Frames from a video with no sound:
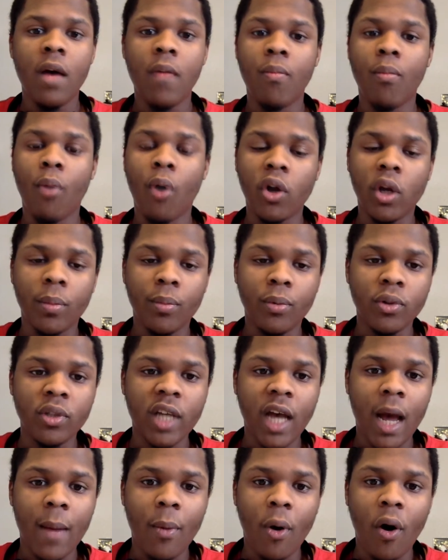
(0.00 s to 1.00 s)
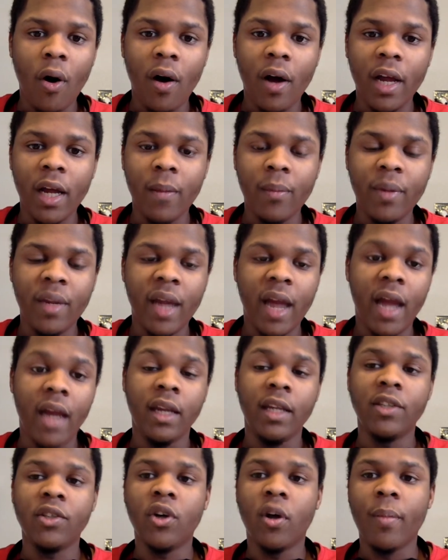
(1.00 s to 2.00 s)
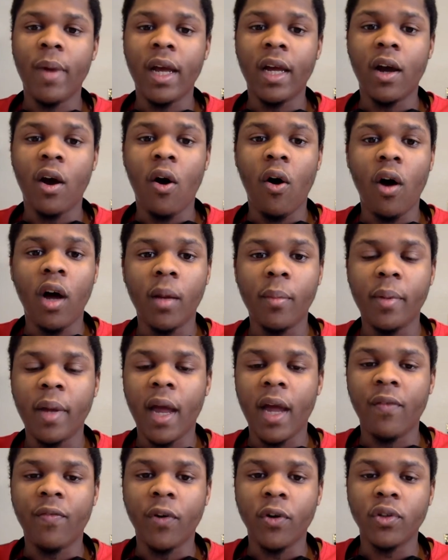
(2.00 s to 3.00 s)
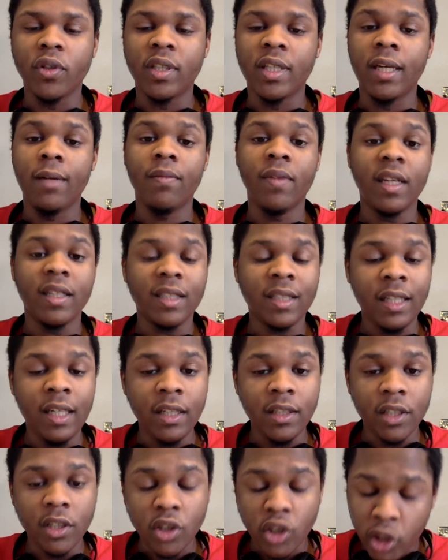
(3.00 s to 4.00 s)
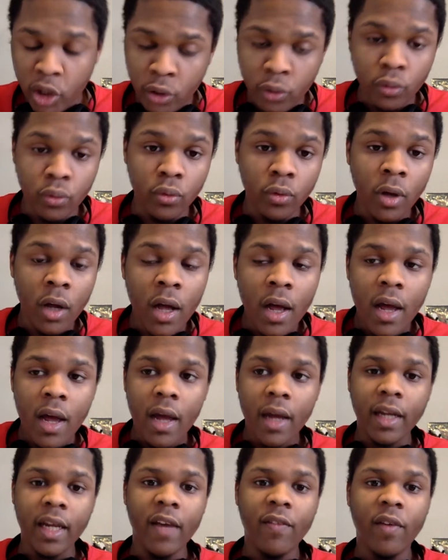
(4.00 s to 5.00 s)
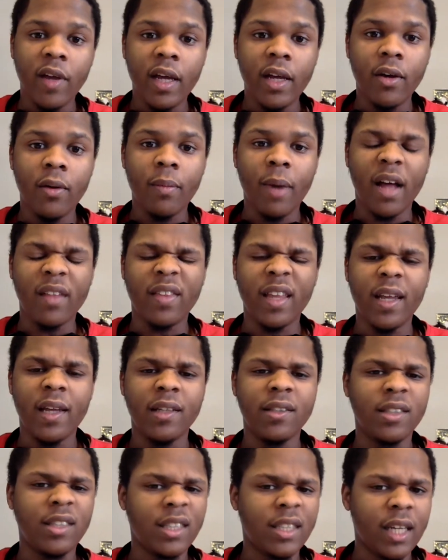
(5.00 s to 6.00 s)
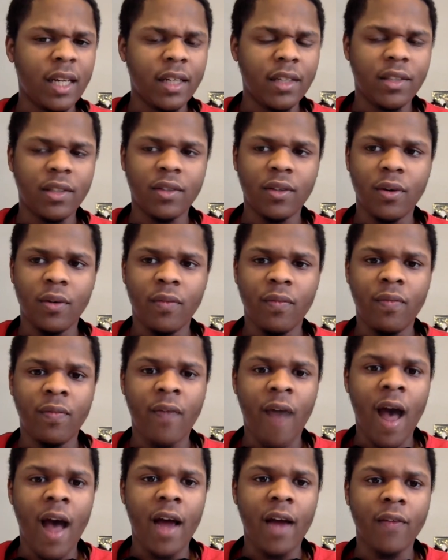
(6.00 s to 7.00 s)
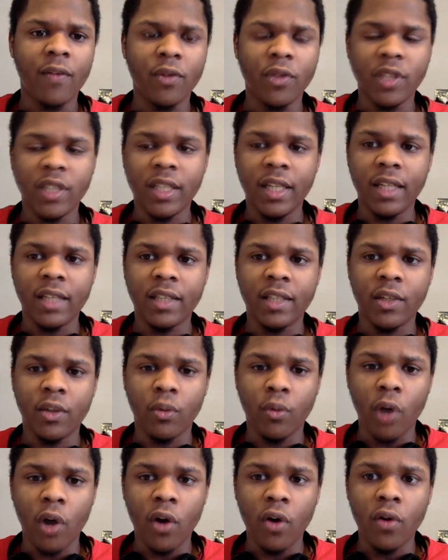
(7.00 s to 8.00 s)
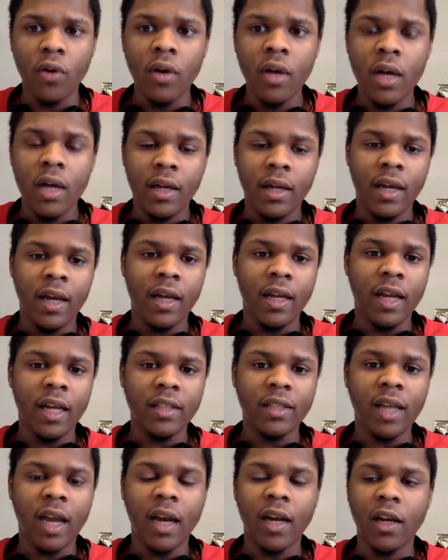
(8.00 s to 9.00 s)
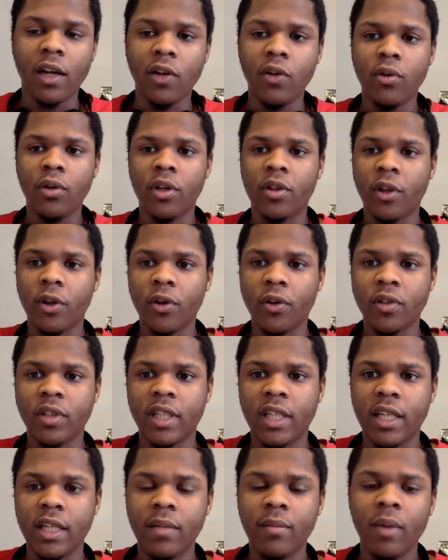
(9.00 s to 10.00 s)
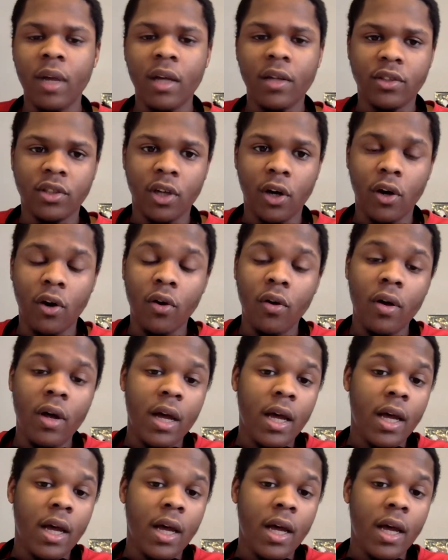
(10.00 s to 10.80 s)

multiple time All-NBA. And he's going to make an All-NBA first team this season too, giving him, I think, five or six in a row. And that's not including the third team. So